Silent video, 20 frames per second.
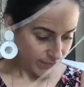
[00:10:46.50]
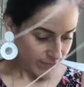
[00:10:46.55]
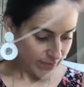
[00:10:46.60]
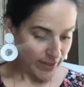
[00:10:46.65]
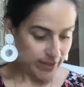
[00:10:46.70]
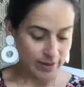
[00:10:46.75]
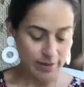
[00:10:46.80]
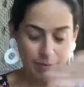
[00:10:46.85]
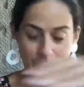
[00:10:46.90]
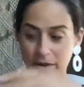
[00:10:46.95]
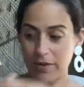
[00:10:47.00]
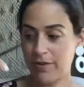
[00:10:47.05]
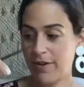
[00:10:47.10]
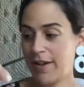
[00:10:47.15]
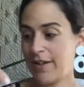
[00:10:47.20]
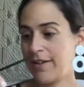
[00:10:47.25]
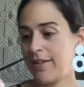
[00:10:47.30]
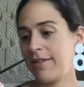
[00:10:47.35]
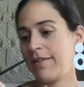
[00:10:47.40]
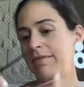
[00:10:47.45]
That's about right
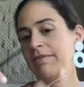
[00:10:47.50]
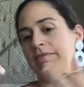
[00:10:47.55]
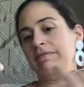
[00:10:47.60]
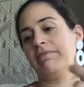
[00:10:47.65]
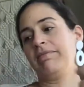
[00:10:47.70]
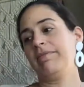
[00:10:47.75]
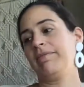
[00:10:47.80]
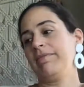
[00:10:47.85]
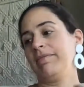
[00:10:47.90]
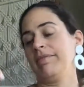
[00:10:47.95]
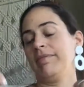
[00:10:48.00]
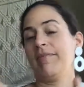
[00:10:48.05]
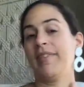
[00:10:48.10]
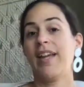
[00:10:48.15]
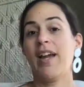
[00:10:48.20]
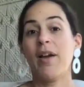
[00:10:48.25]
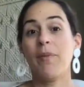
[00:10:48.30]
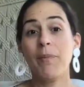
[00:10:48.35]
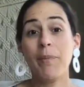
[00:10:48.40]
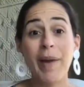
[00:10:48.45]
now.
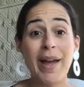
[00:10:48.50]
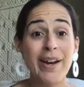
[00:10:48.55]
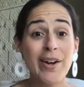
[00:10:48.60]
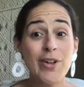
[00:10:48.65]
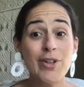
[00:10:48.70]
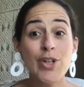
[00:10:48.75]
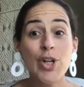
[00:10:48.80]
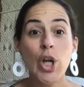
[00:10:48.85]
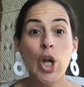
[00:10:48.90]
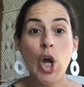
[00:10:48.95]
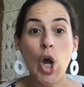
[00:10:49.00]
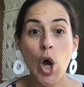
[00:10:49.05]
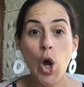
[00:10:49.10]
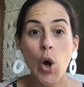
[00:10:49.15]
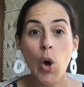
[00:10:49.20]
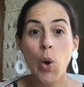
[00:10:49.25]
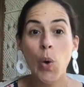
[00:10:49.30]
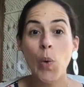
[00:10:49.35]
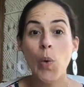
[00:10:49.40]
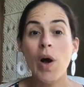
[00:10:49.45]
Better to
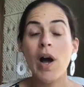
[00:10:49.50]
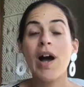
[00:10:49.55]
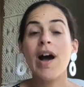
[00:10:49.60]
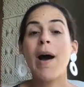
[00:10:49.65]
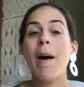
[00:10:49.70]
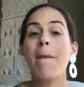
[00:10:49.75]
go